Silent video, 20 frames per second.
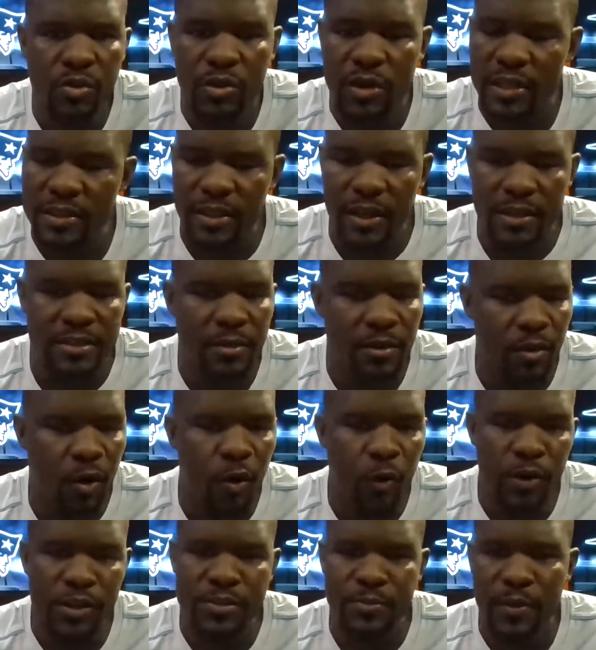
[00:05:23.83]
And it doesn't
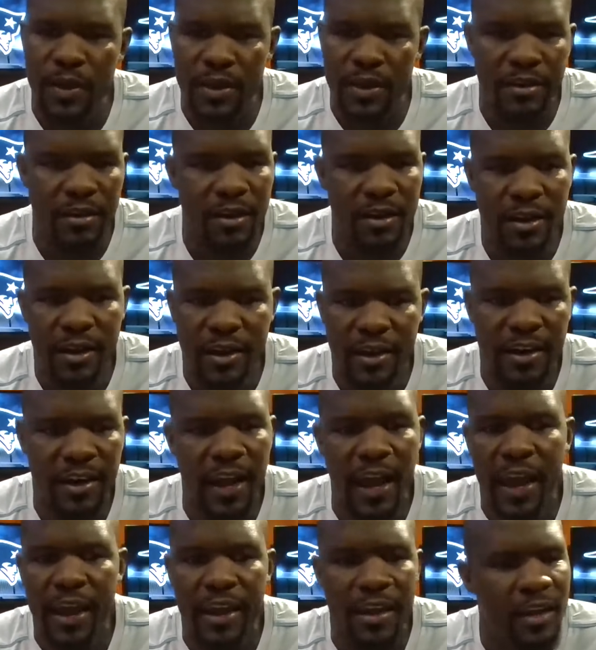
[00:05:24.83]
always mean you're going to get an
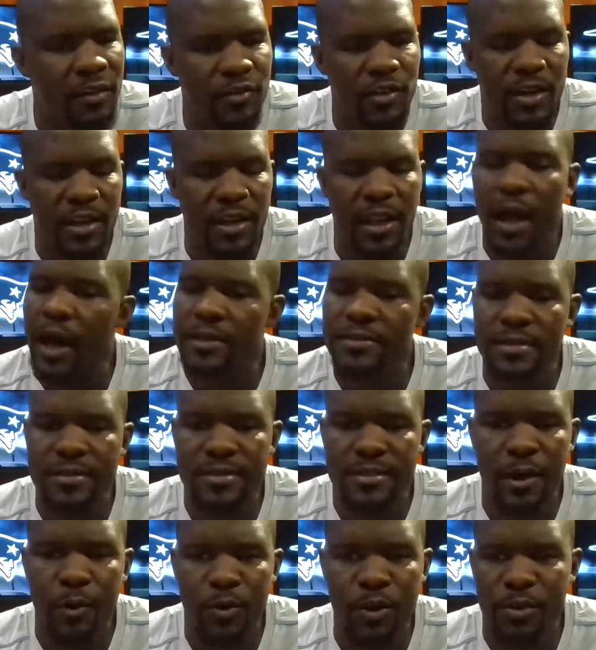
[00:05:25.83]
A in every class. That's
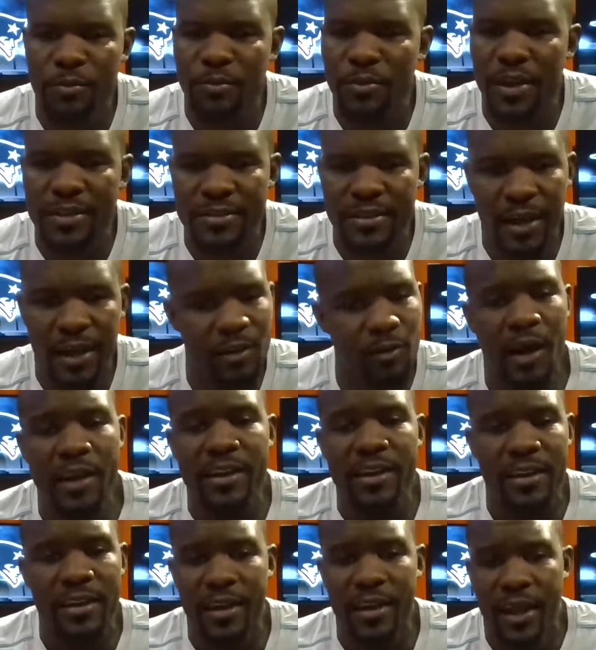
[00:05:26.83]
not what it means. I know I
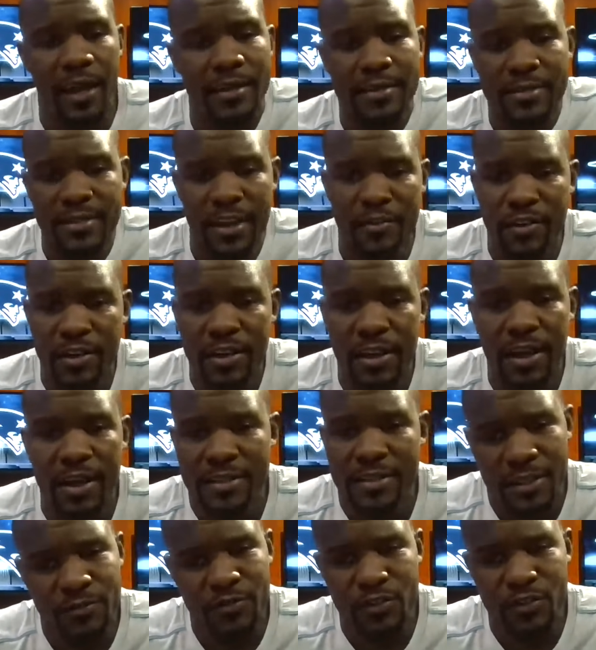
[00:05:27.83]
didn't get A's in every class,
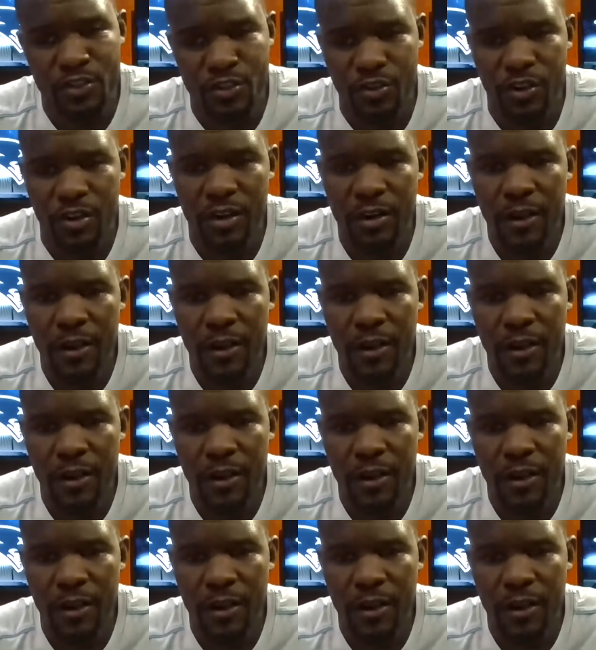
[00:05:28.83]
that's for sure.